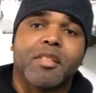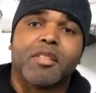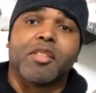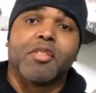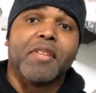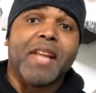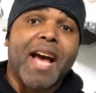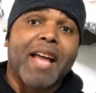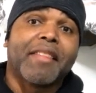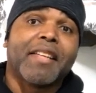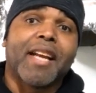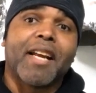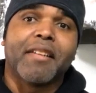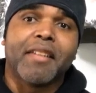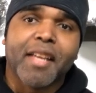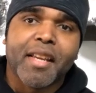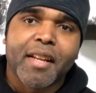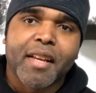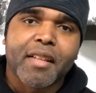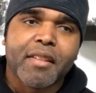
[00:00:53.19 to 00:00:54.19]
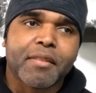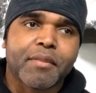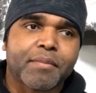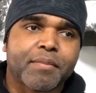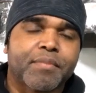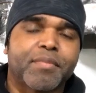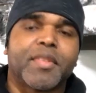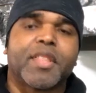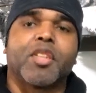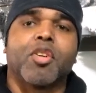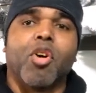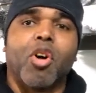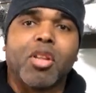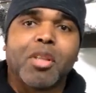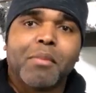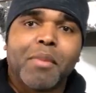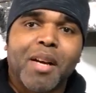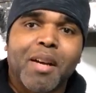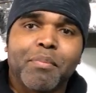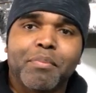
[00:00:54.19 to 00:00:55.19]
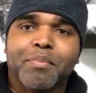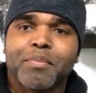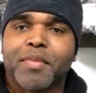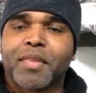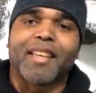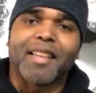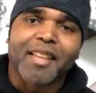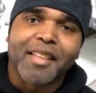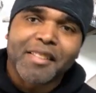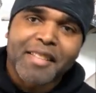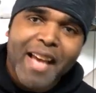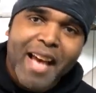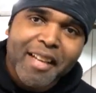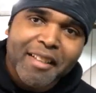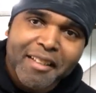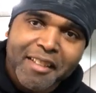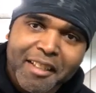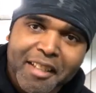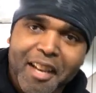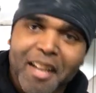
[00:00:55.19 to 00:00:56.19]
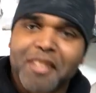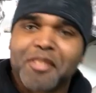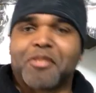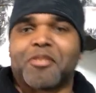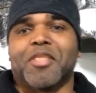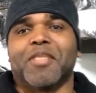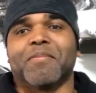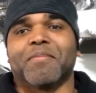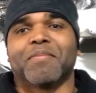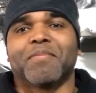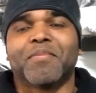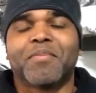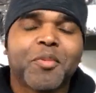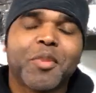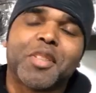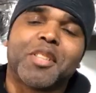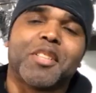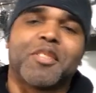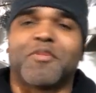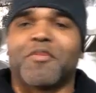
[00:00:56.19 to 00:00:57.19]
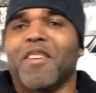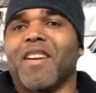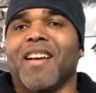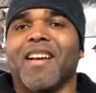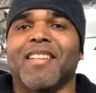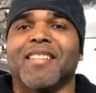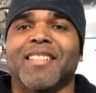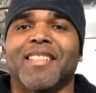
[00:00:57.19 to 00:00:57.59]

So now that I need it, call him up. He's out of the country, which is fine.